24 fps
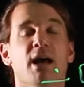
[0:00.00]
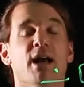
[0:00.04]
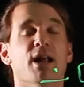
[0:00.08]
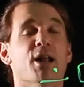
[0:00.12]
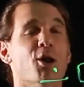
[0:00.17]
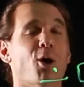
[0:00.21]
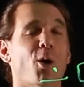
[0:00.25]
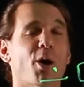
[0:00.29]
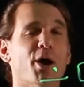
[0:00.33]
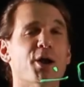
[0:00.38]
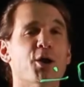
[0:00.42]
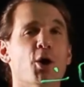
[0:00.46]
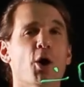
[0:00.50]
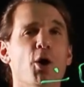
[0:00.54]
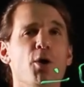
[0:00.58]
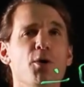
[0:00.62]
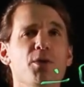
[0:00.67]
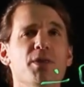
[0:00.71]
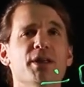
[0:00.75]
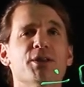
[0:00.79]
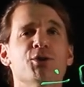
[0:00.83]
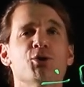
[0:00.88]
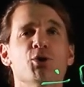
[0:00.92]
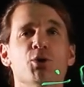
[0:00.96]
Now, I know
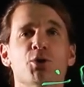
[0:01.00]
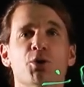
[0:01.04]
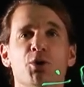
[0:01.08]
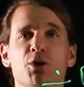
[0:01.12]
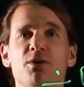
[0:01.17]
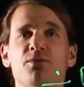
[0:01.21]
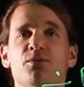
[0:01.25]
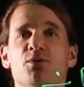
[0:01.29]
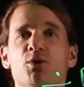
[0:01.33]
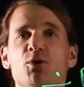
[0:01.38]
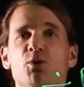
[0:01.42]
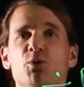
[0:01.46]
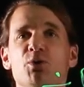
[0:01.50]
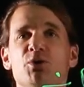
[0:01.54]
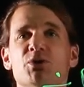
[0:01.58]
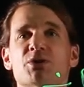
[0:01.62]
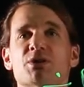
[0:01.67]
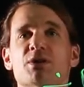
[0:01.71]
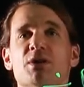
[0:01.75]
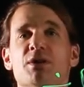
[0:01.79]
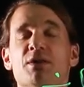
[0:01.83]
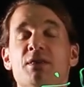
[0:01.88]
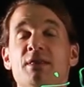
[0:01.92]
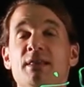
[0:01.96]
that you could have
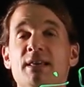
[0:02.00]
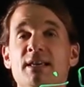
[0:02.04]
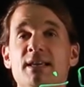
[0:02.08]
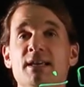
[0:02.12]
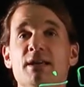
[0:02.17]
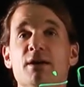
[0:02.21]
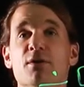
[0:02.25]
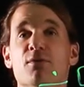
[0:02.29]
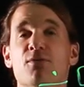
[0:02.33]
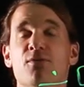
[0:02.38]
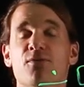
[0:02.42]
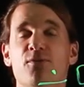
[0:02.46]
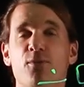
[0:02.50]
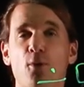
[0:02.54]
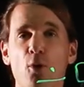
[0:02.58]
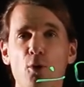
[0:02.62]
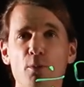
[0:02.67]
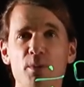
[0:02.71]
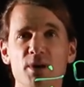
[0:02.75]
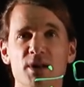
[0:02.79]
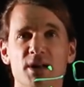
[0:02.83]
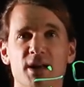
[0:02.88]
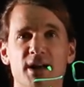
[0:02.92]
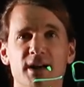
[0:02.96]
used the
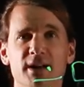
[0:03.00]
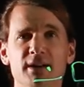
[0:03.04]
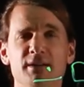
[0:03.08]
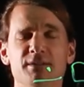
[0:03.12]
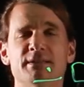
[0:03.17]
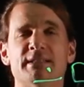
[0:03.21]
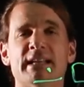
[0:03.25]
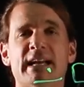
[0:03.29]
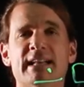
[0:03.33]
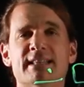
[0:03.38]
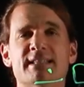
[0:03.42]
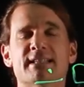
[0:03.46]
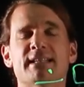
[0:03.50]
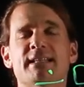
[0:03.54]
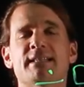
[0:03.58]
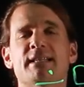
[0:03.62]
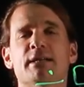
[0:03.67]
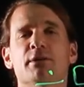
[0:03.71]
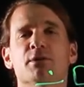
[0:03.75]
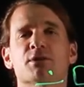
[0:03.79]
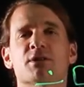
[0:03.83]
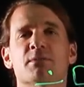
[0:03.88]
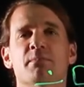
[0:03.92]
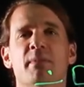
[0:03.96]
formula, density is
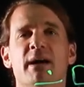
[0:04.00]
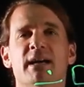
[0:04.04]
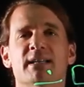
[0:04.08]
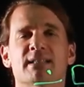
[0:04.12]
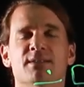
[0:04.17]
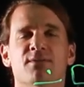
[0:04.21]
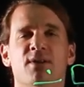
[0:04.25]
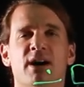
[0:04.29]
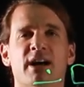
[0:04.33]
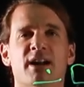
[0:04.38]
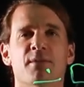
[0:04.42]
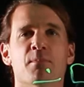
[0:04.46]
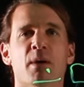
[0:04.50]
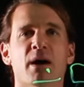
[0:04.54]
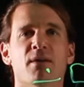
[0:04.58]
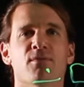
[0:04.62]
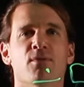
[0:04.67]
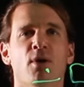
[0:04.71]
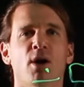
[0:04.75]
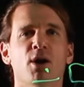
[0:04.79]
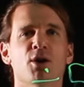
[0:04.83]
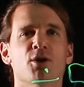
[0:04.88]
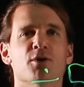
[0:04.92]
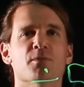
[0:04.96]
equal to mass divided by
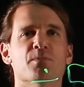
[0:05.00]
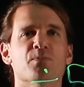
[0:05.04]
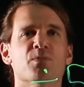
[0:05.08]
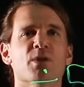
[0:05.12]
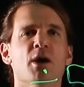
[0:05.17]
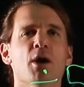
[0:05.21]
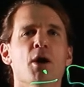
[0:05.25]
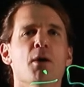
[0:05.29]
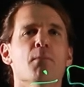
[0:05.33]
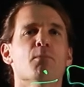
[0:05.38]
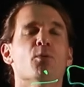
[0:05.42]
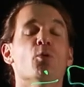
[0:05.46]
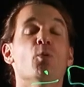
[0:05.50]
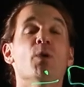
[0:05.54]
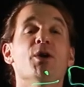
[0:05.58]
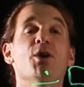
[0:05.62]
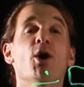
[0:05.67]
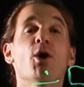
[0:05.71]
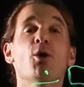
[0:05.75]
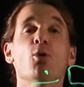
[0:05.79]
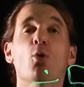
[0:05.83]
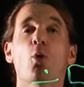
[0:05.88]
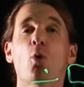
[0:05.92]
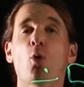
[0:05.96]
volume, but we
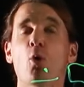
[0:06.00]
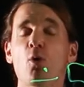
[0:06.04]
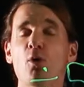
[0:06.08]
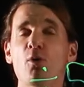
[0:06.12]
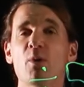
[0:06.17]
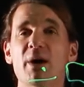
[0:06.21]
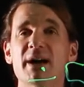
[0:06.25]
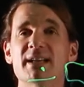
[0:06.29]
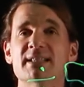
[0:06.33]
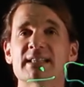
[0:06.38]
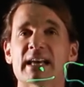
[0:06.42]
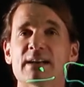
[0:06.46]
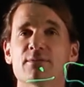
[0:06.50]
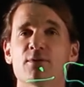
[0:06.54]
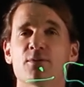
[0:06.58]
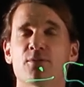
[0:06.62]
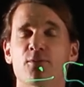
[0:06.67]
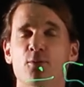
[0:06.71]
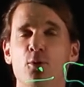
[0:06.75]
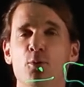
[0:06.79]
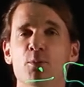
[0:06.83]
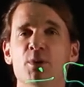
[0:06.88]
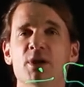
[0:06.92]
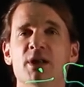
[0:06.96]
don't always have a
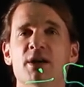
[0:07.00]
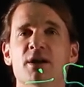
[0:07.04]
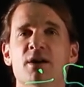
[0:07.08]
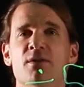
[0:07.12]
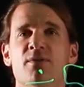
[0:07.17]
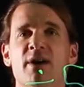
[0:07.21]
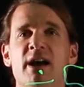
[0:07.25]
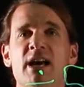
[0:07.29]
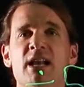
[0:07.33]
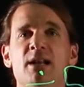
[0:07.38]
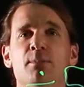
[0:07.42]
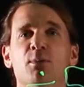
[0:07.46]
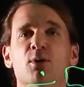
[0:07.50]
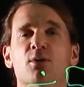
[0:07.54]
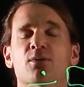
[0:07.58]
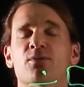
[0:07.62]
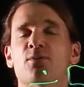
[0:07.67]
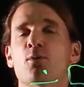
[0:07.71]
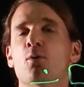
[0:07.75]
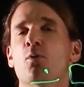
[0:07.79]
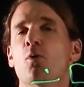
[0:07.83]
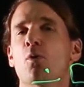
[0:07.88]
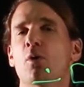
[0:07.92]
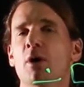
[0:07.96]
formula available
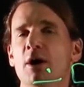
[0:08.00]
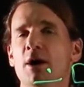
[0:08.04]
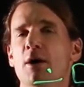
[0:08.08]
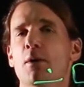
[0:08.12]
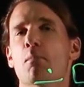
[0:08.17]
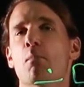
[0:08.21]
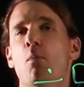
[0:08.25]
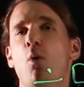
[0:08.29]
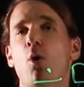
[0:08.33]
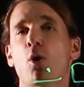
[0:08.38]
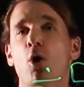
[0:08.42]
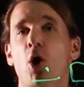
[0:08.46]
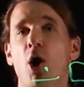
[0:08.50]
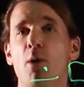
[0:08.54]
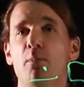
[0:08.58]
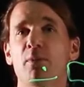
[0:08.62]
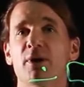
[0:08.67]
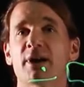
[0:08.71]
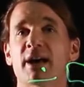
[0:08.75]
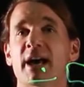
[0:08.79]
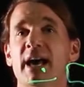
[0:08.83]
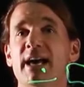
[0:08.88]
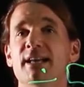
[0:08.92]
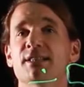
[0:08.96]
for more
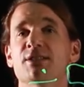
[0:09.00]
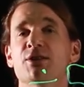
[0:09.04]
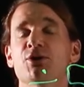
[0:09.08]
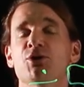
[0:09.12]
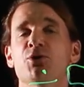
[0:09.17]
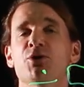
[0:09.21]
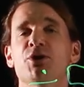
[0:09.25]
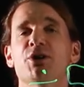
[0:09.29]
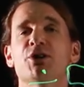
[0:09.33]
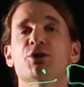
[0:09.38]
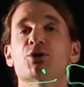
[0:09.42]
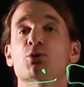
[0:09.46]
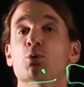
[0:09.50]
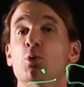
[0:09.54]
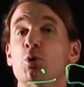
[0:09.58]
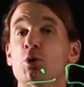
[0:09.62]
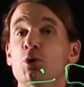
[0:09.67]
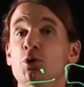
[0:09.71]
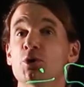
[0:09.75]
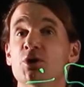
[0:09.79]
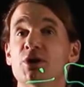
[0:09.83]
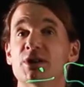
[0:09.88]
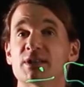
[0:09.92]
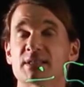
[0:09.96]
complicated units or
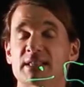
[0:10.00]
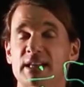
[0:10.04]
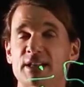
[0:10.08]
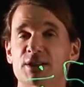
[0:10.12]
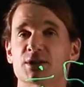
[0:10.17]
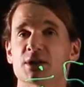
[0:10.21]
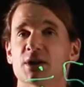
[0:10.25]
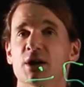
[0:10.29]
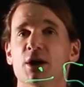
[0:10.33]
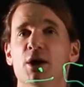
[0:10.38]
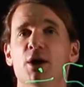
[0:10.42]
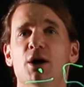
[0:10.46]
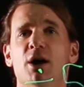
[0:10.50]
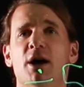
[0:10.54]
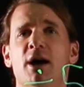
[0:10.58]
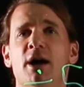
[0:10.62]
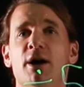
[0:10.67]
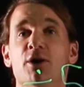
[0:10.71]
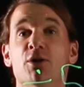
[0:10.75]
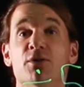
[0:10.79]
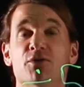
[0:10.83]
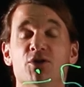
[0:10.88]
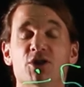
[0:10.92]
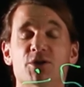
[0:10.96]
units that
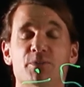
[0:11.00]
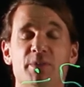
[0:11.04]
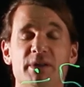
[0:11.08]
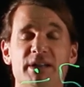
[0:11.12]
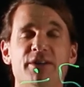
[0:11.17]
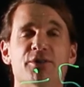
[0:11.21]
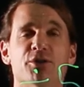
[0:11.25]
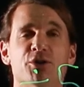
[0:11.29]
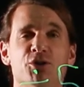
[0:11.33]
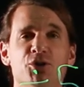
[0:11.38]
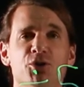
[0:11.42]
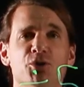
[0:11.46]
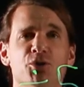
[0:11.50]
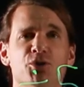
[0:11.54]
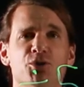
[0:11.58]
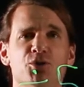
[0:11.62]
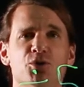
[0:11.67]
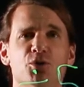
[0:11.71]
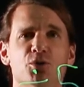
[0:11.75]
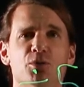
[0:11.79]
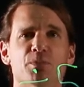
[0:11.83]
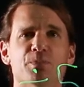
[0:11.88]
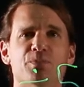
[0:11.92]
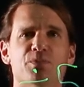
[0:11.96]
you've just been introduced
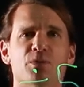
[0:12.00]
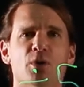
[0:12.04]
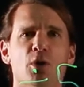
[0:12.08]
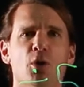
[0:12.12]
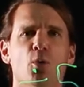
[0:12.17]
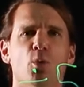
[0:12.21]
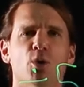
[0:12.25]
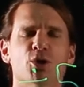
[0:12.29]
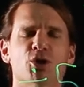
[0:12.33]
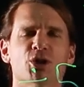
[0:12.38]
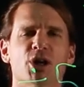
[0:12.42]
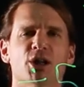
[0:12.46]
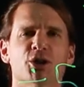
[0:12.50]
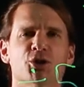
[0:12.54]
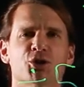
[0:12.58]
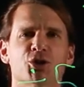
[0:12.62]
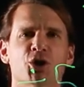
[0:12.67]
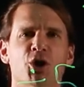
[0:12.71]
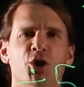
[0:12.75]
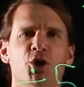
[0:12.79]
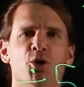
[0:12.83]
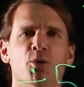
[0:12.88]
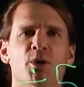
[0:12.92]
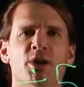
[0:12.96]
to, which I'll
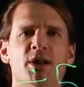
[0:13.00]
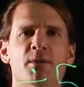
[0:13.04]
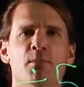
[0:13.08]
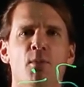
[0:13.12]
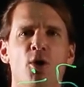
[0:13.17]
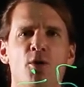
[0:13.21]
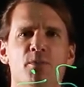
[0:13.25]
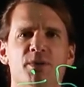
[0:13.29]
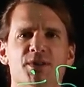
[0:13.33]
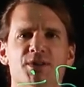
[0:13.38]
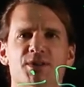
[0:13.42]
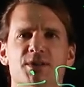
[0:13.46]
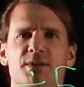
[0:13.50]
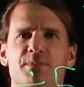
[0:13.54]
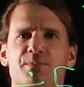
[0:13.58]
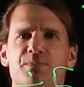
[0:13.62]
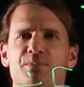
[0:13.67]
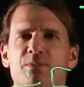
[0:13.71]
show you in a moment.